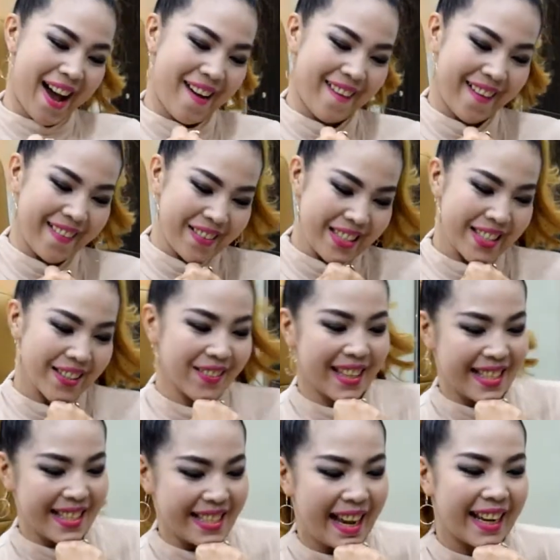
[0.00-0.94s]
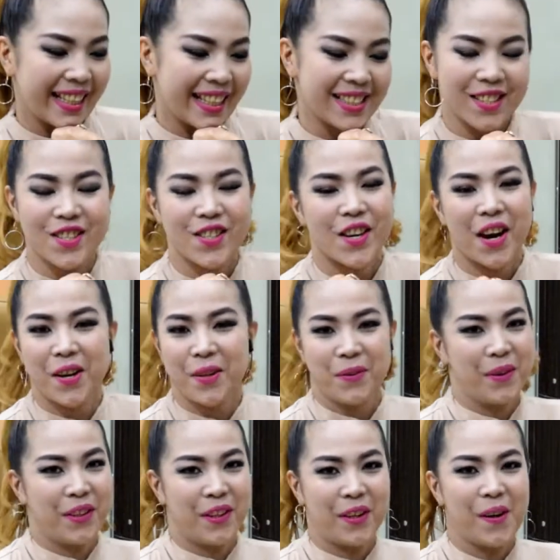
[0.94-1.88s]
Wow, I'm so excited to
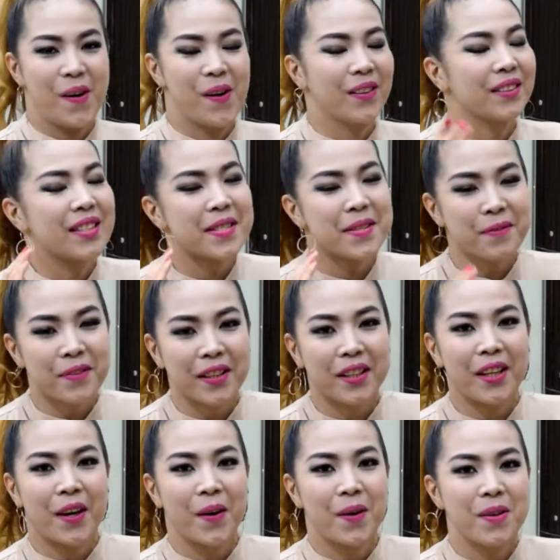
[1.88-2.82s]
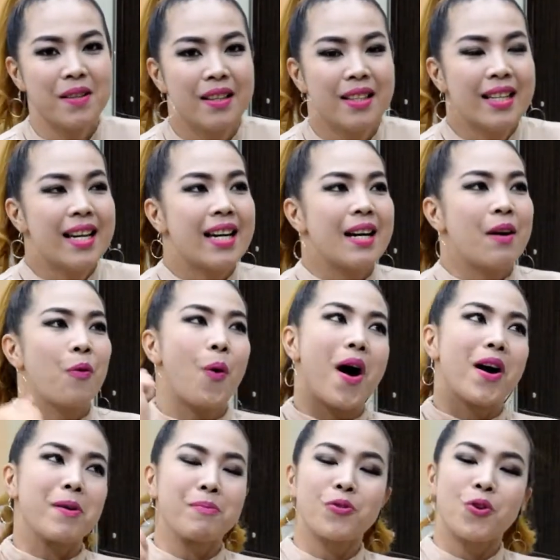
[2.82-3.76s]
share it with you all this video.
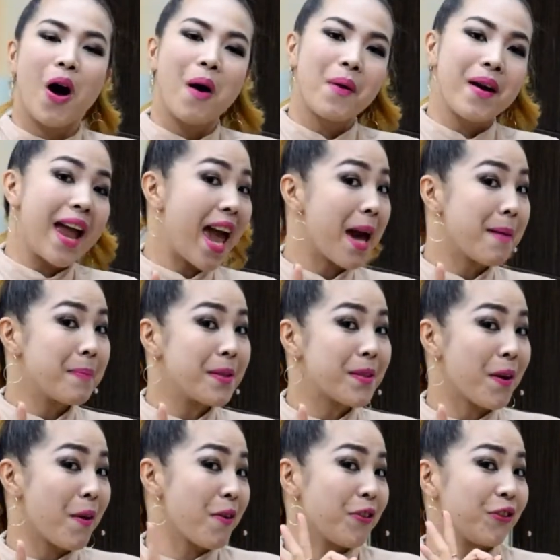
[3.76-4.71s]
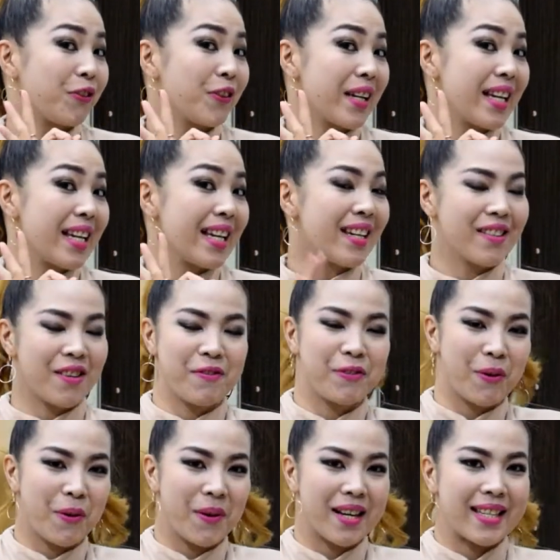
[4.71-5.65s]
Welcome to our episode 3,
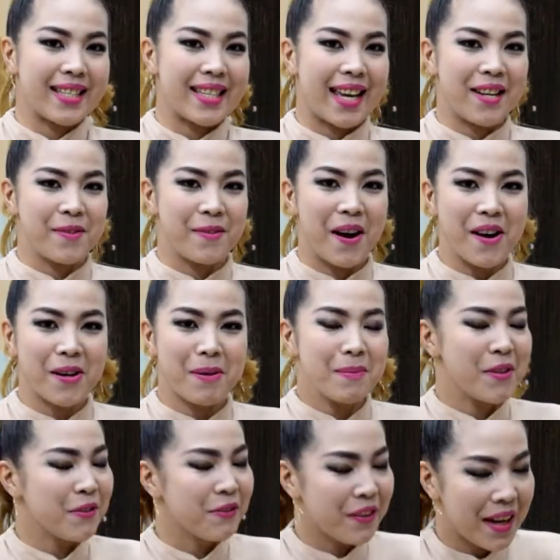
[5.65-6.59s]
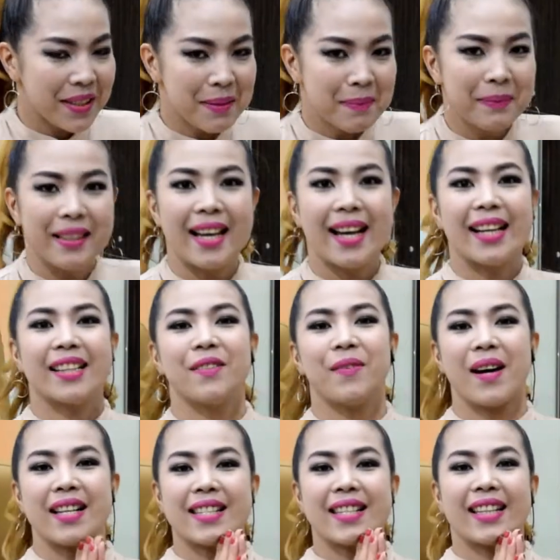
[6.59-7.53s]
of course, and welcome to Veda
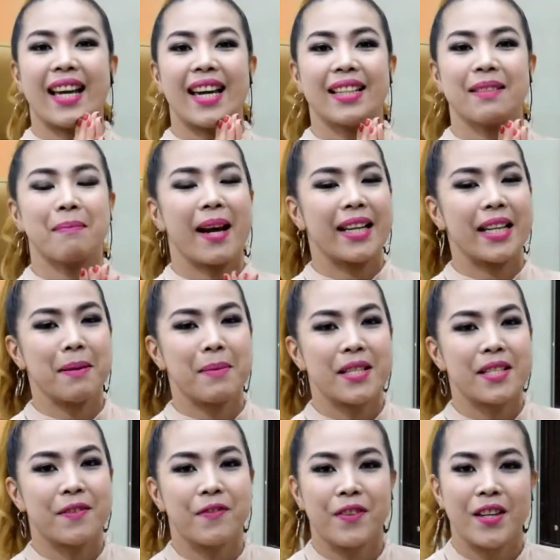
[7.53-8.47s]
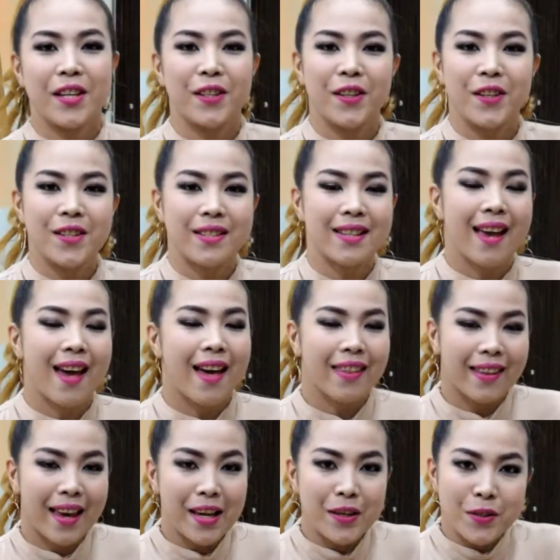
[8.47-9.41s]
Vlog. Once again, my name is Venus.
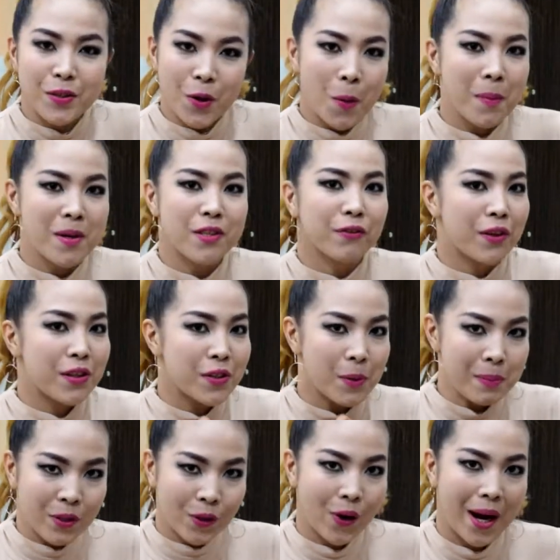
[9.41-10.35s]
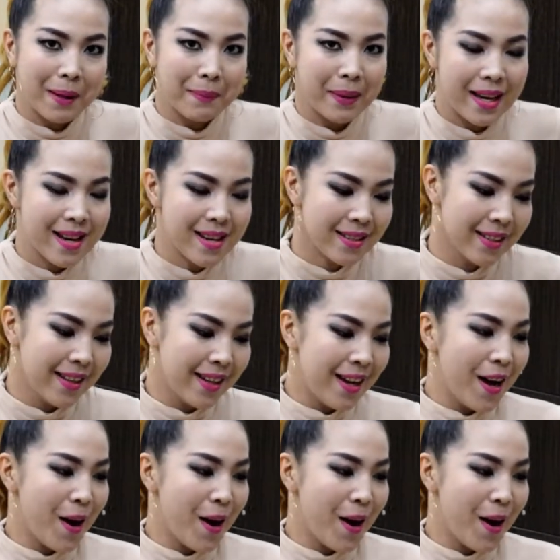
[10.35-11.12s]
Thank you so much for subscribing.